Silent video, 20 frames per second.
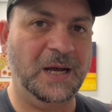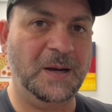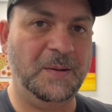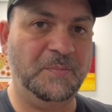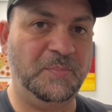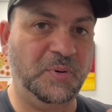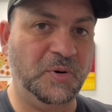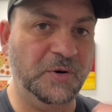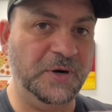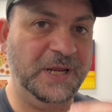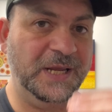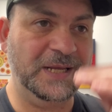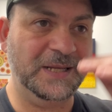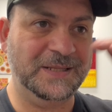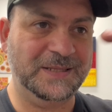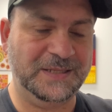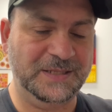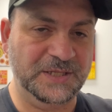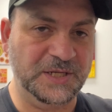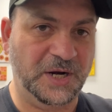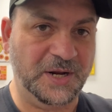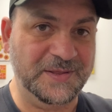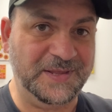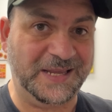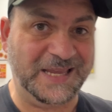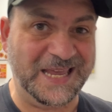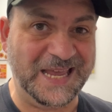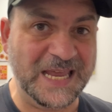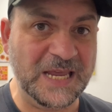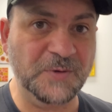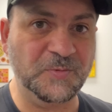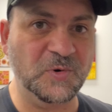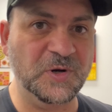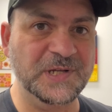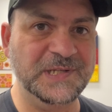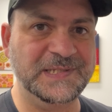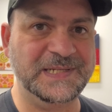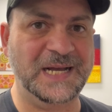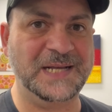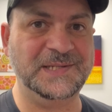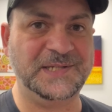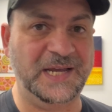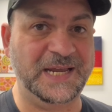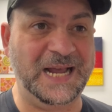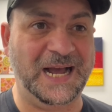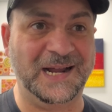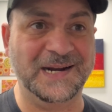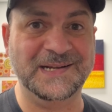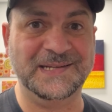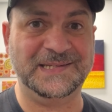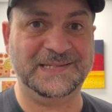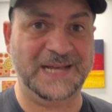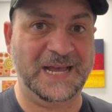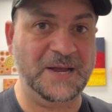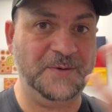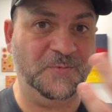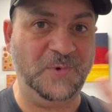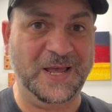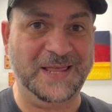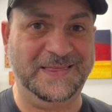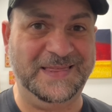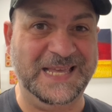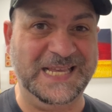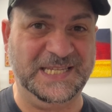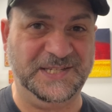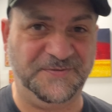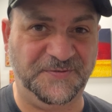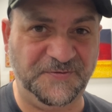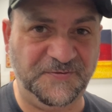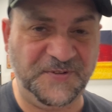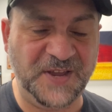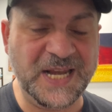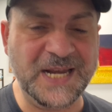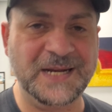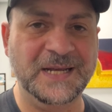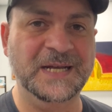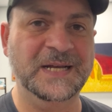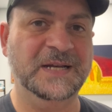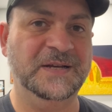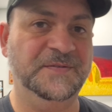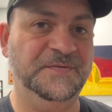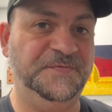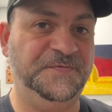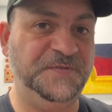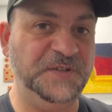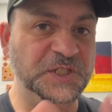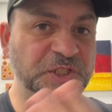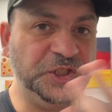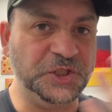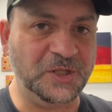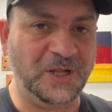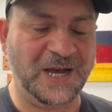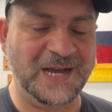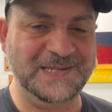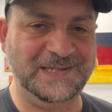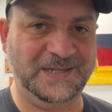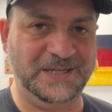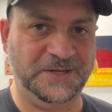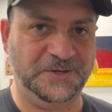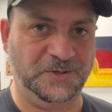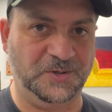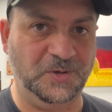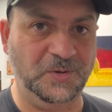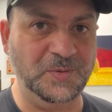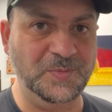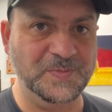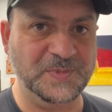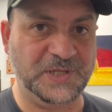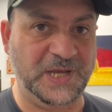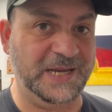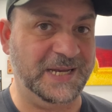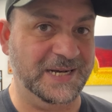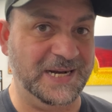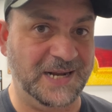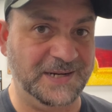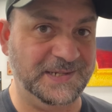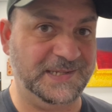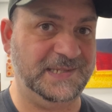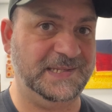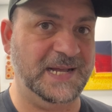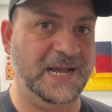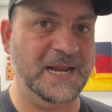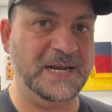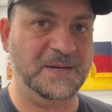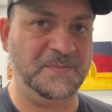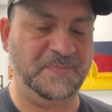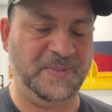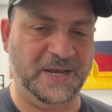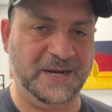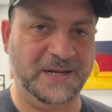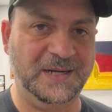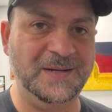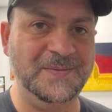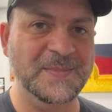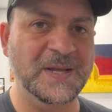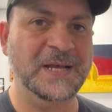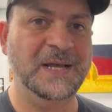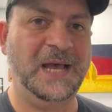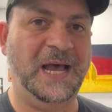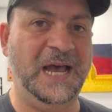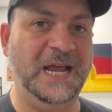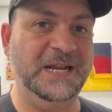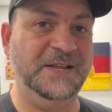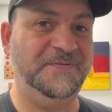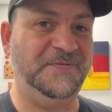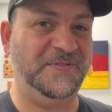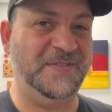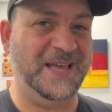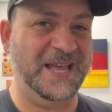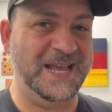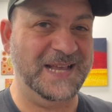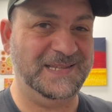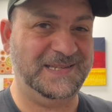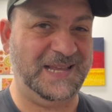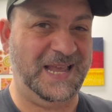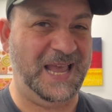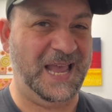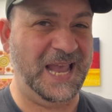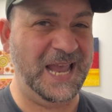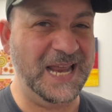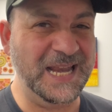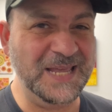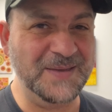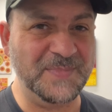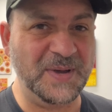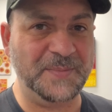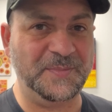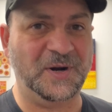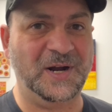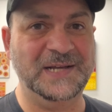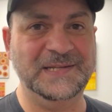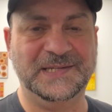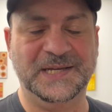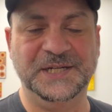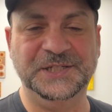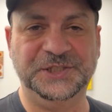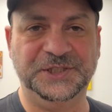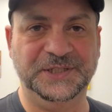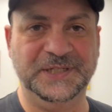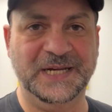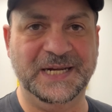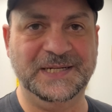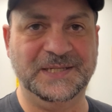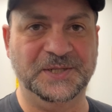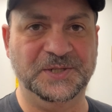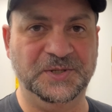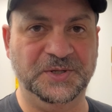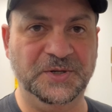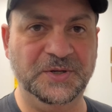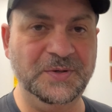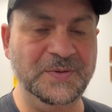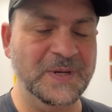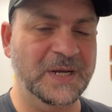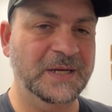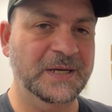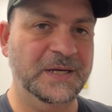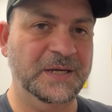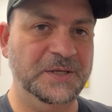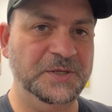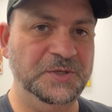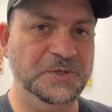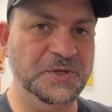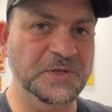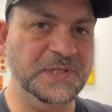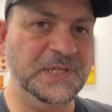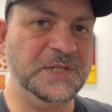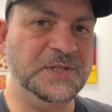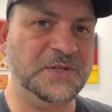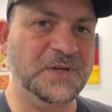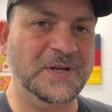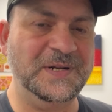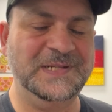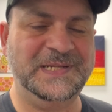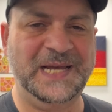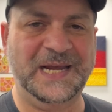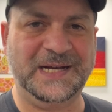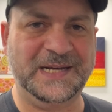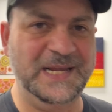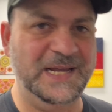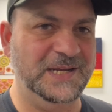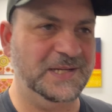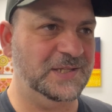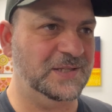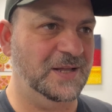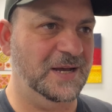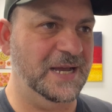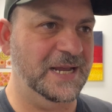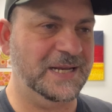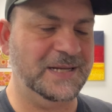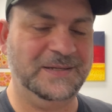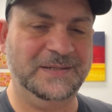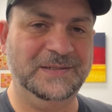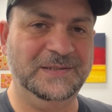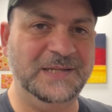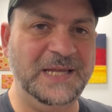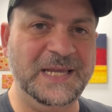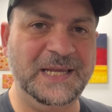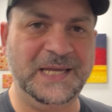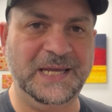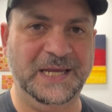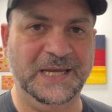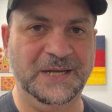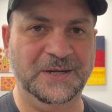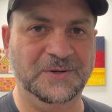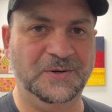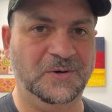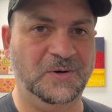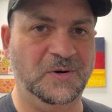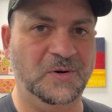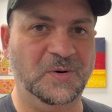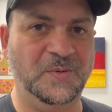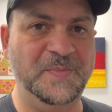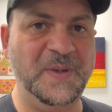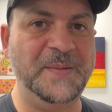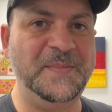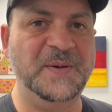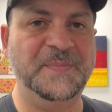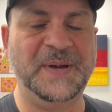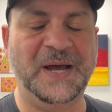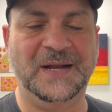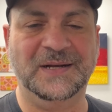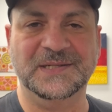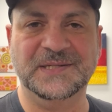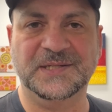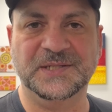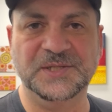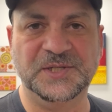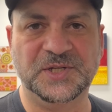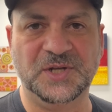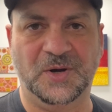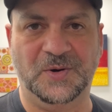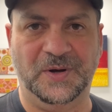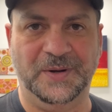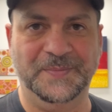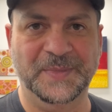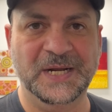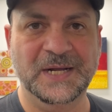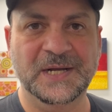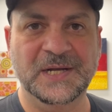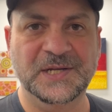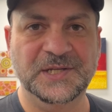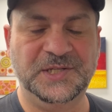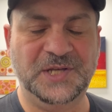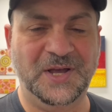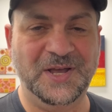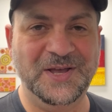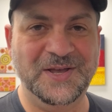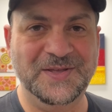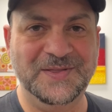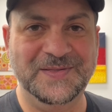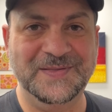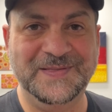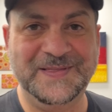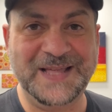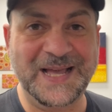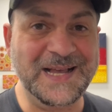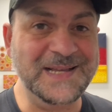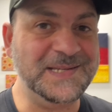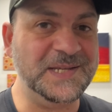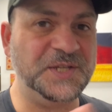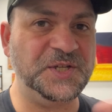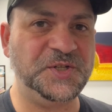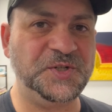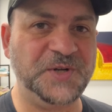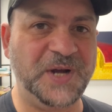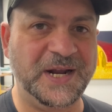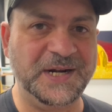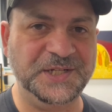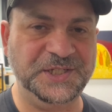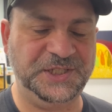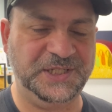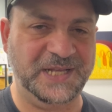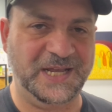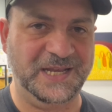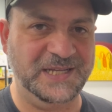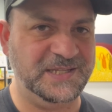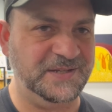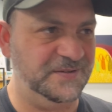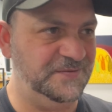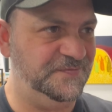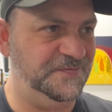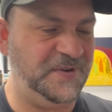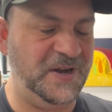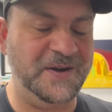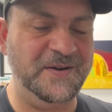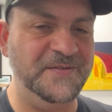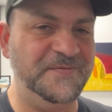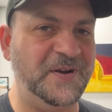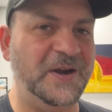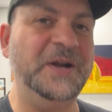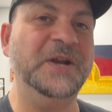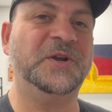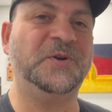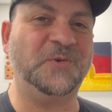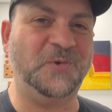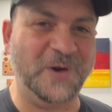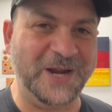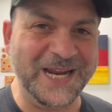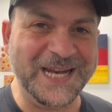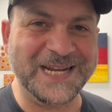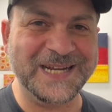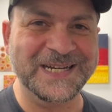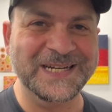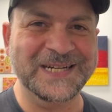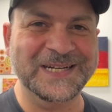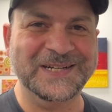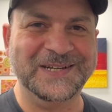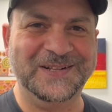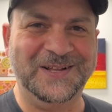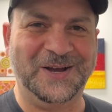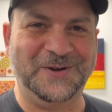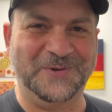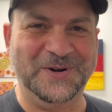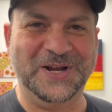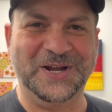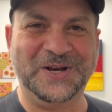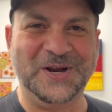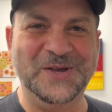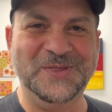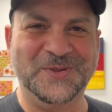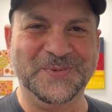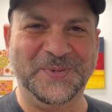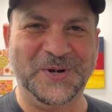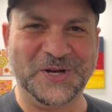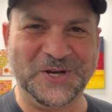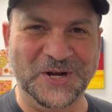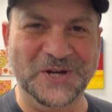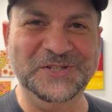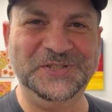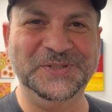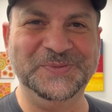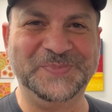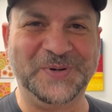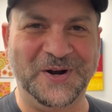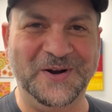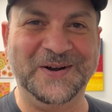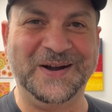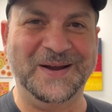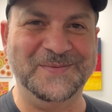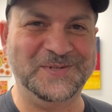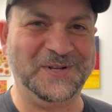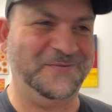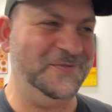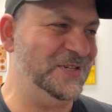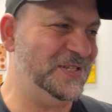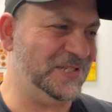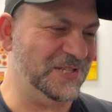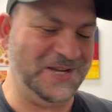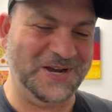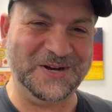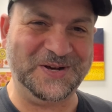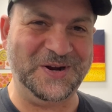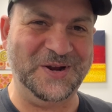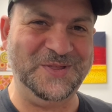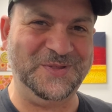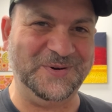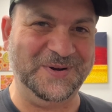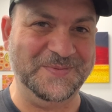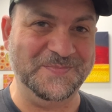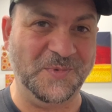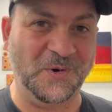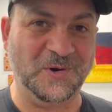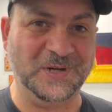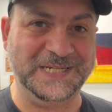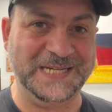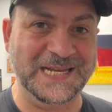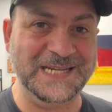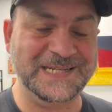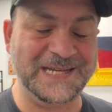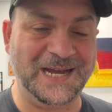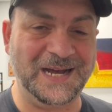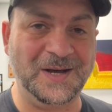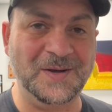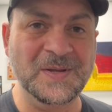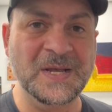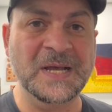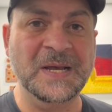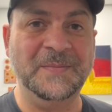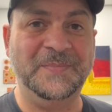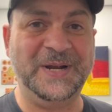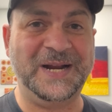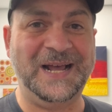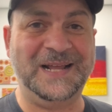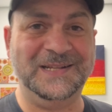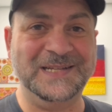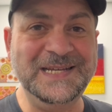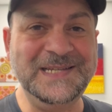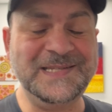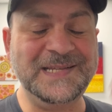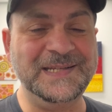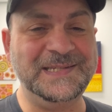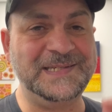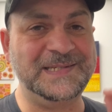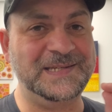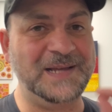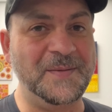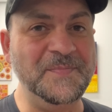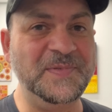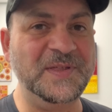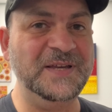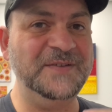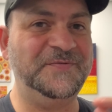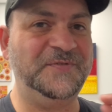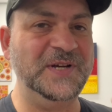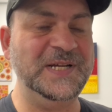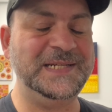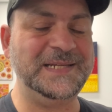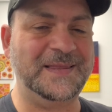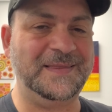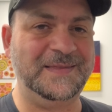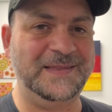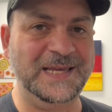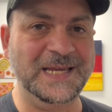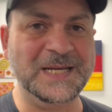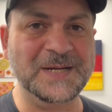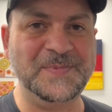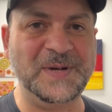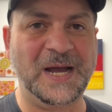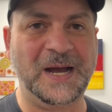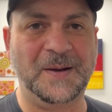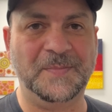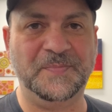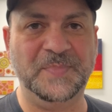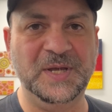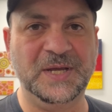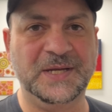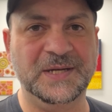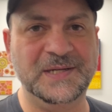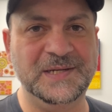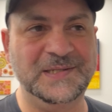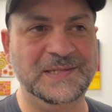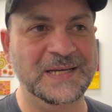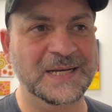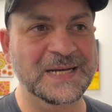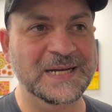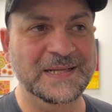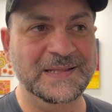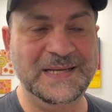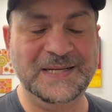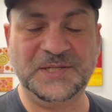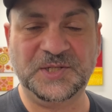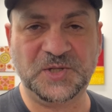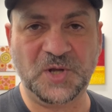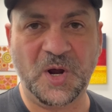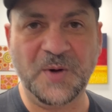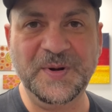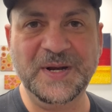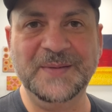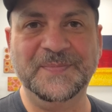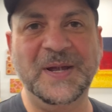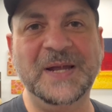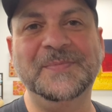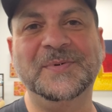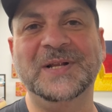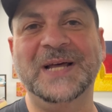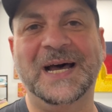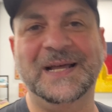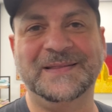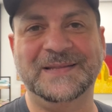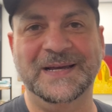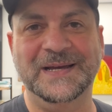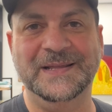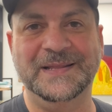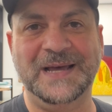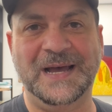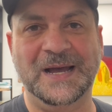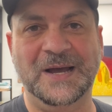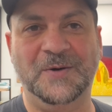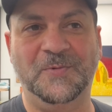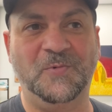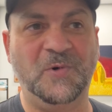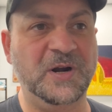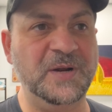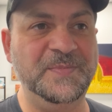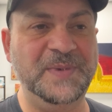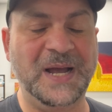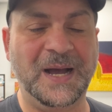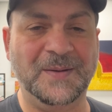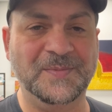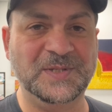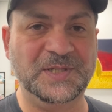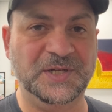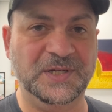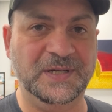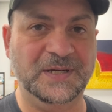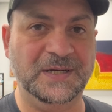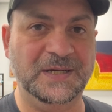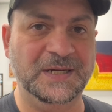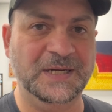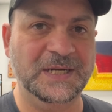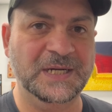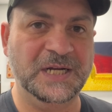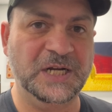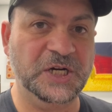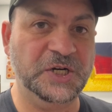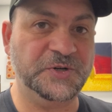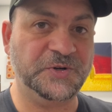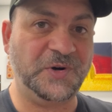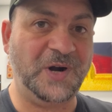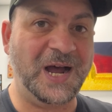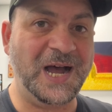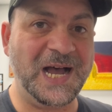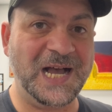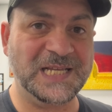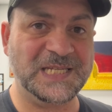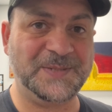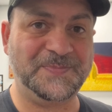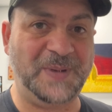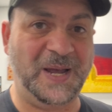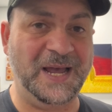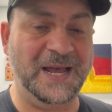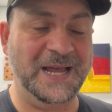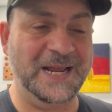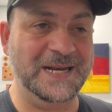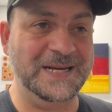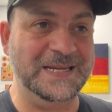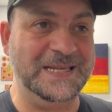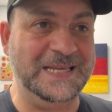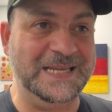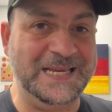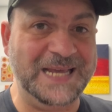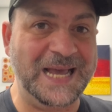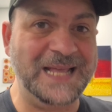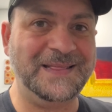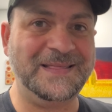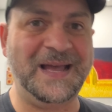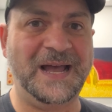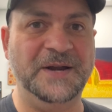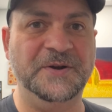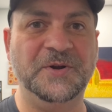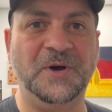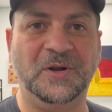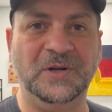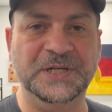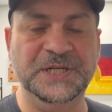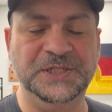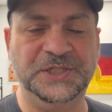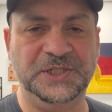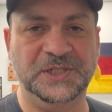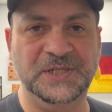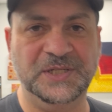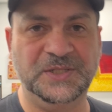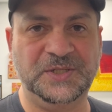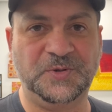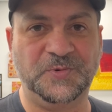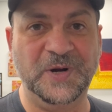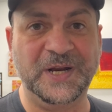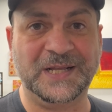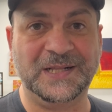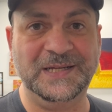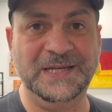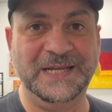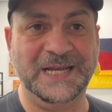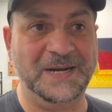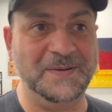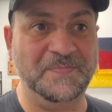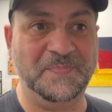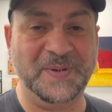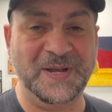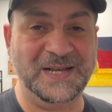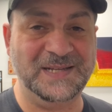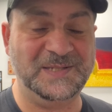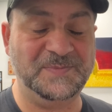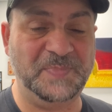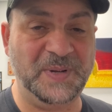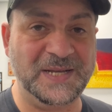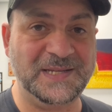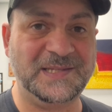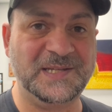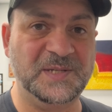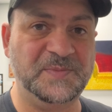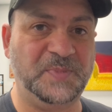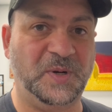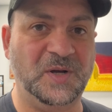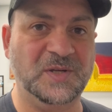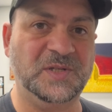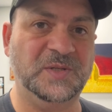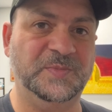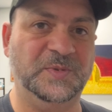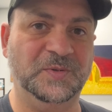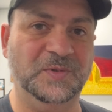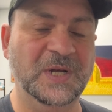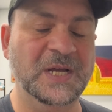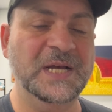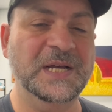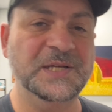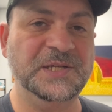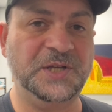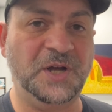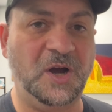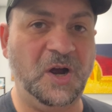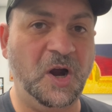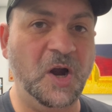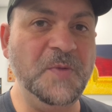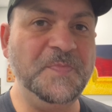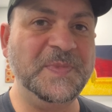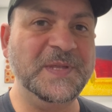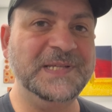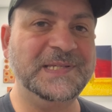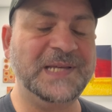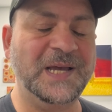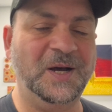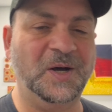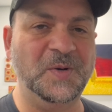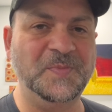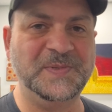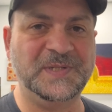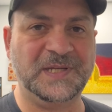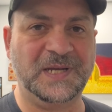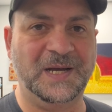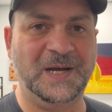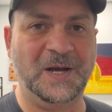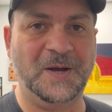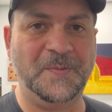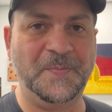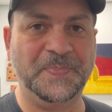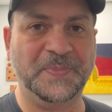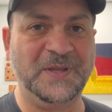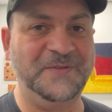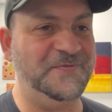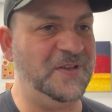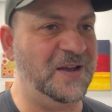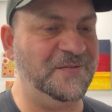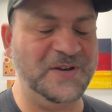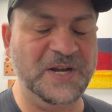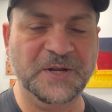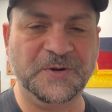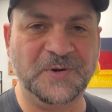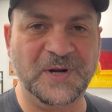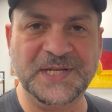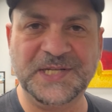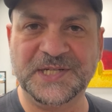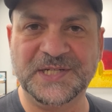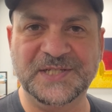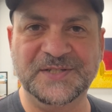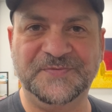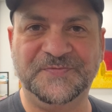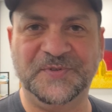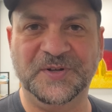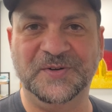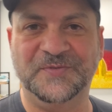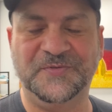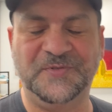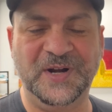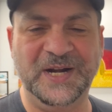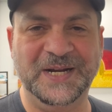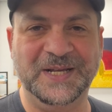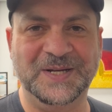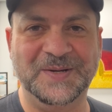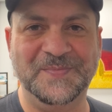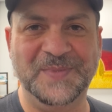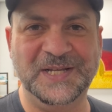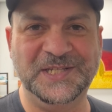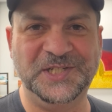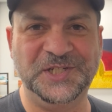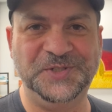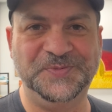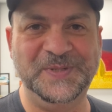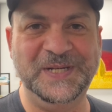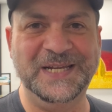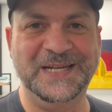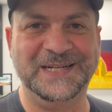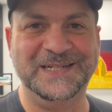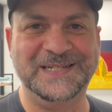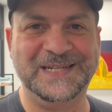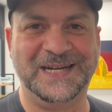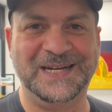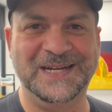putting, the keywords down so you understand where things fit, visualizing it all so you can understand it better. And if there's any memorization you need to do, using certain techniques like linking or memory palace and so on. So there's a strategy there. It's very, very quick. Like when I go through my coaching programs, obviously I go through in more detail, but at least it's something for you to think about, because there's so many people out there that want to be able to grasp and get that knowledge as quickly and as best as possible. So I hope this helps. If you have any questions, feel free to message me, and